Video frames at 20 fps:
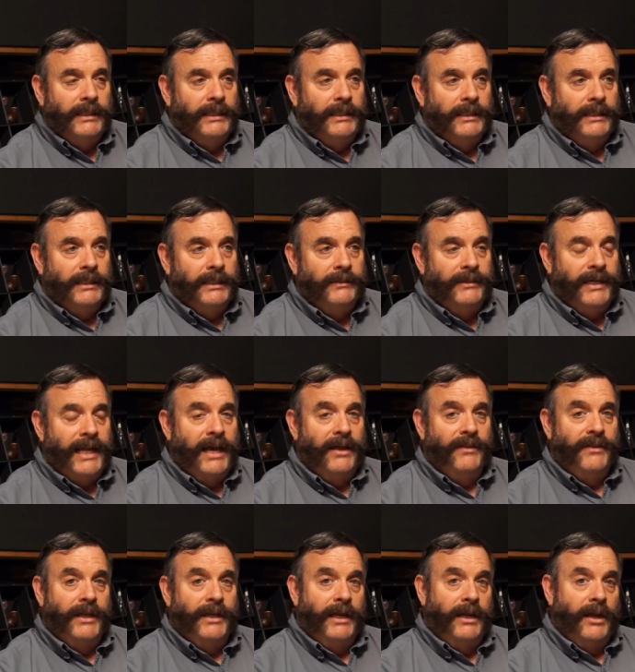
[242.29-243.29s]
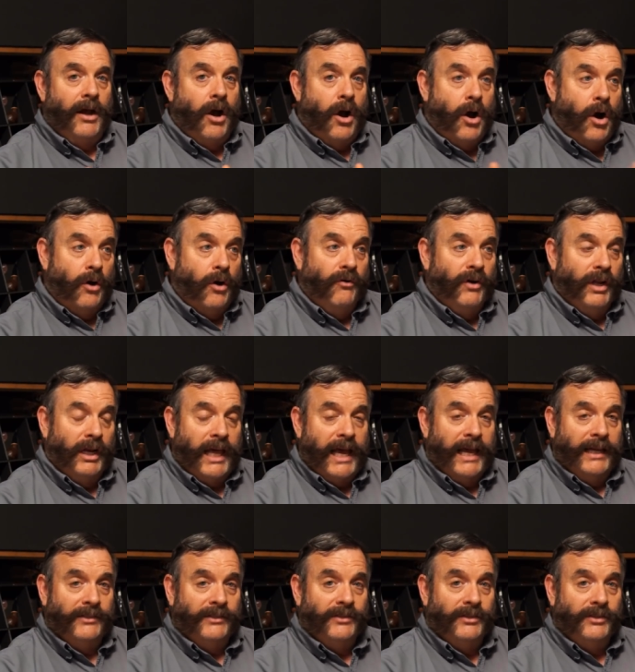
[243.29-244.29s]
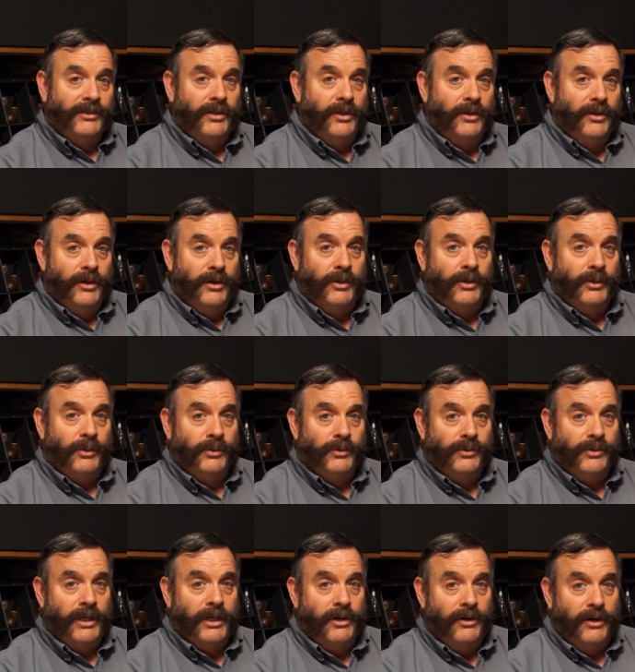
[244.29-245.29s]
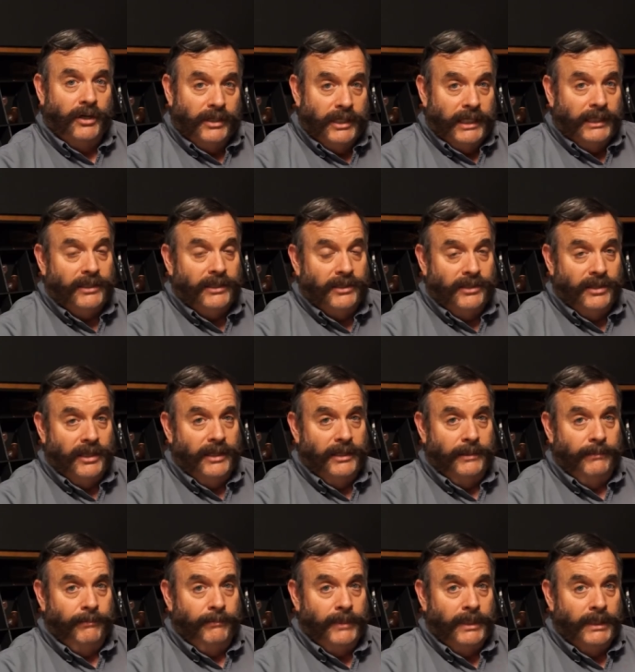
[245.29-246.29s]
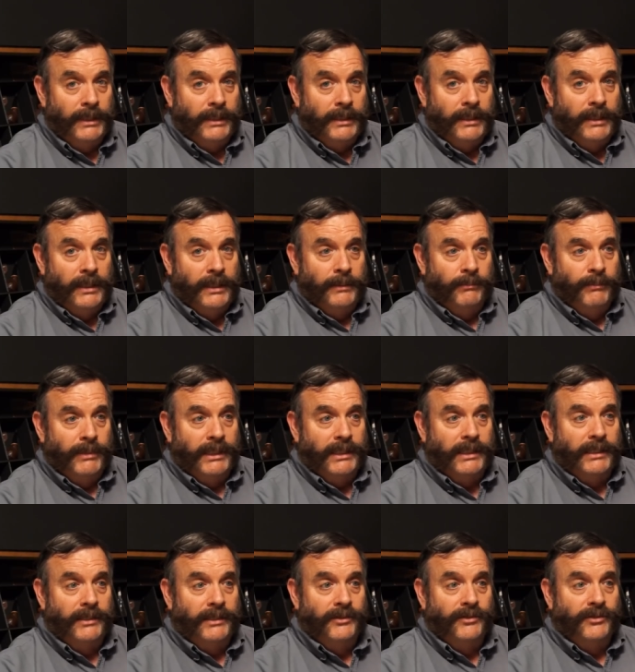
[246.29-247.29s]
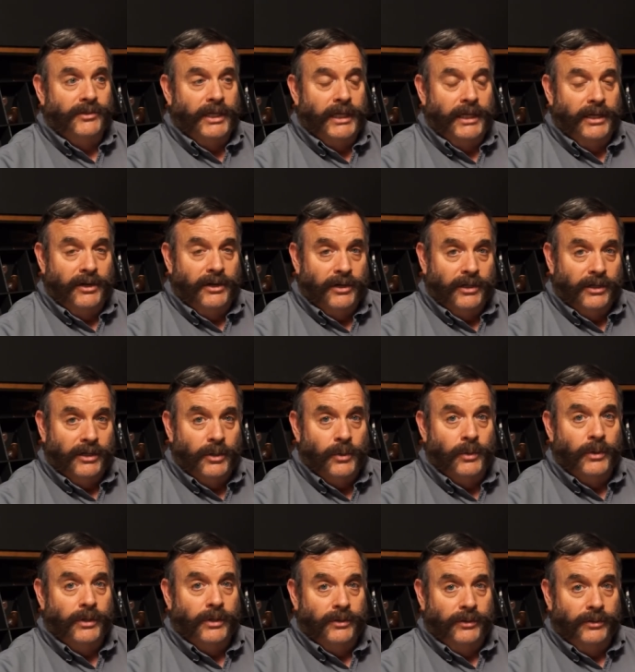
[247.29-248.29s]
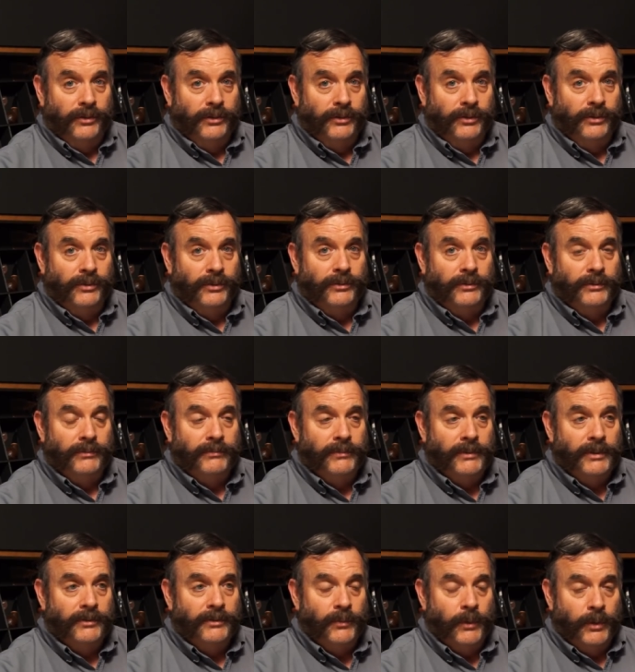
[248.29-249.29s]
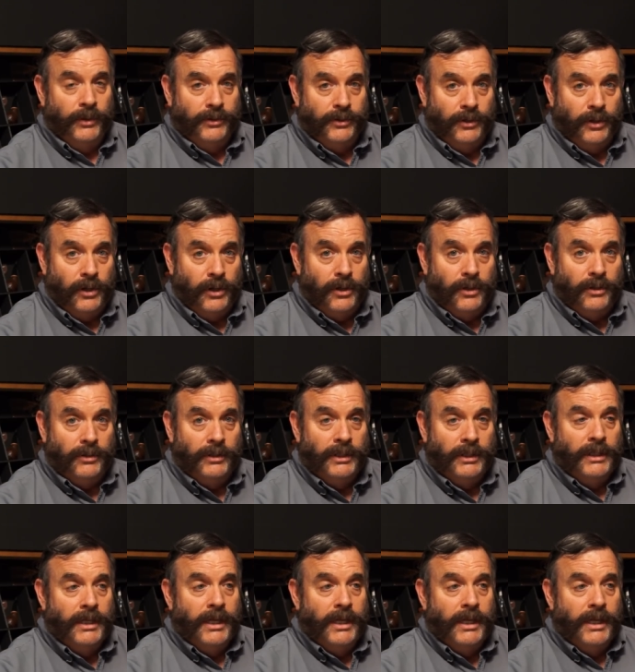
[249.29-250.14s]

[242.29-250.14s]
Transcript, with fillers: Uh, now, they are relaxing to those that are addicted to them because they are going through withdrawal.